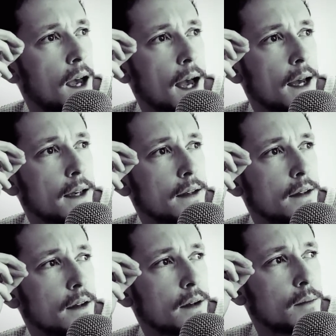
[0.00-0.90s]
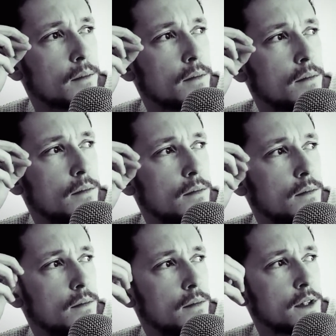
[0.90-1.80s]
and
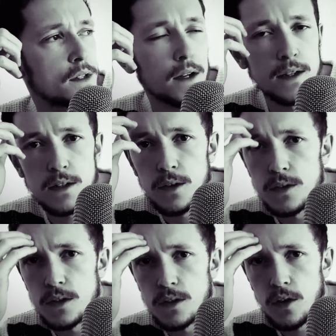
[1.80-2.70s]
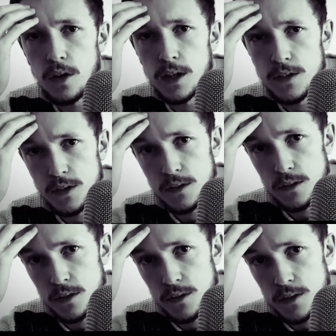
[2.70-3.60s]
decided to go to college
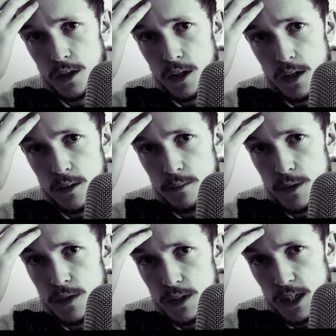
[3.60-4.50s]
to study music